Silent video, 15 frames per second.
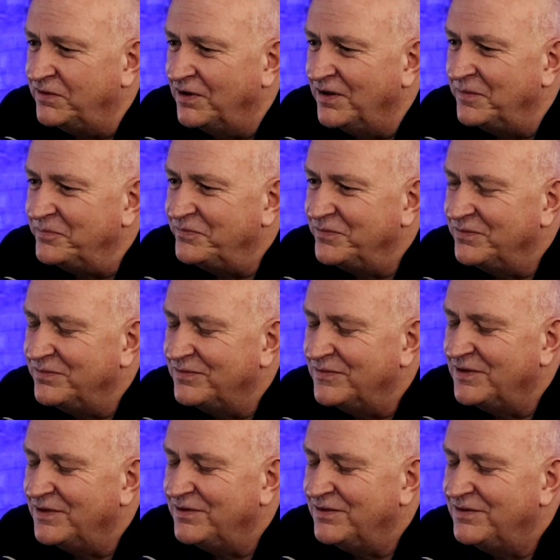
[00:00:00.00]

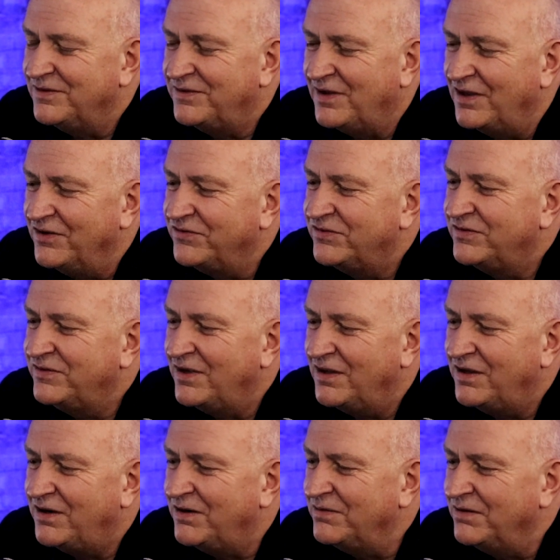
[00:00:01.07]
Tell our